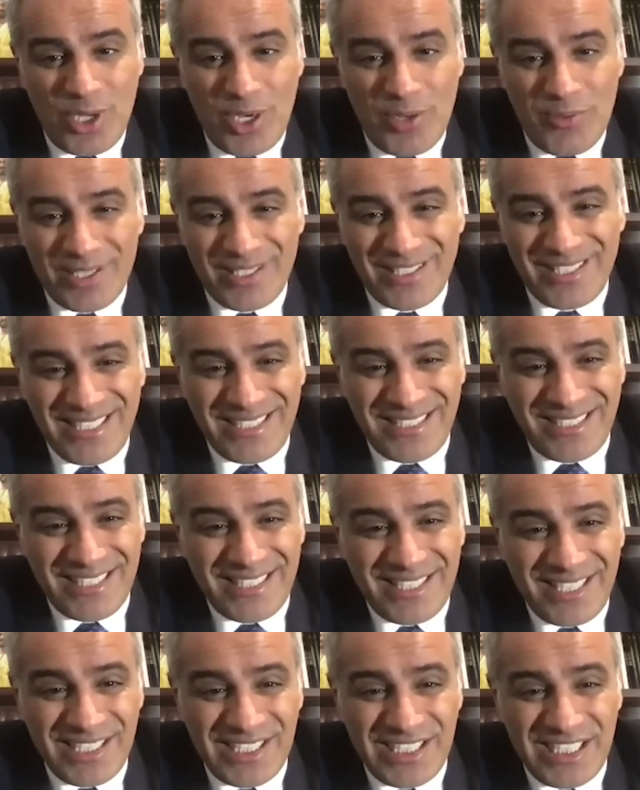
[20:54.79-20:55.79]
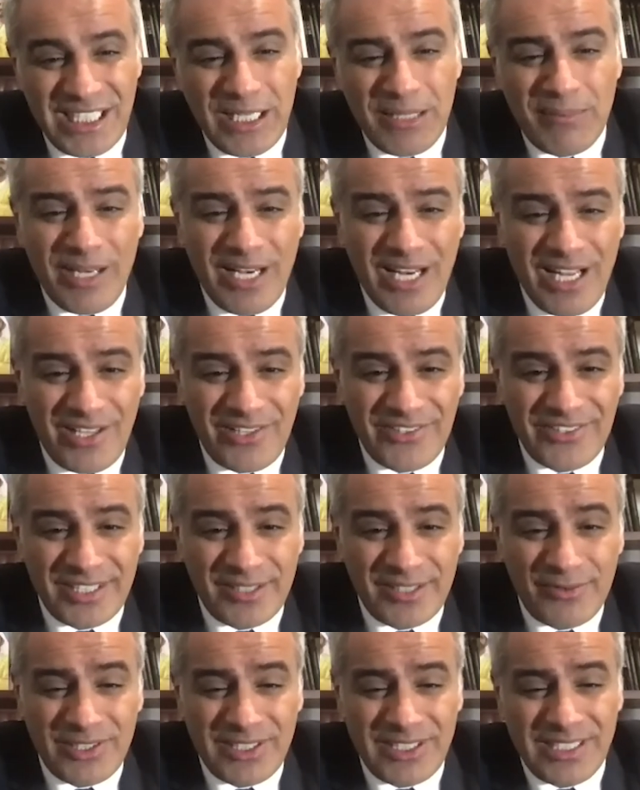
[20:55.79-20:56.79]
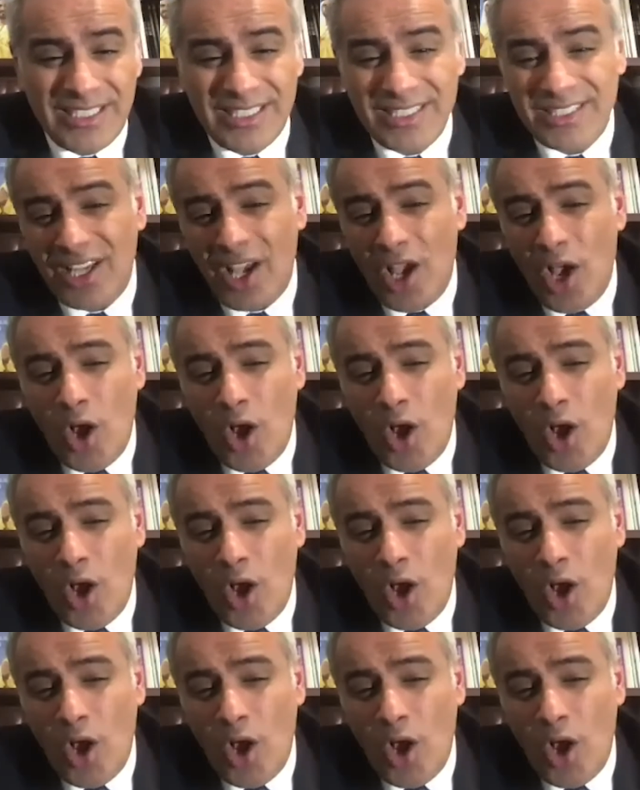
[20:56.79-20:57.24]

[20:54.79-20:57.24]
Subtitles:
our testing regime and health services.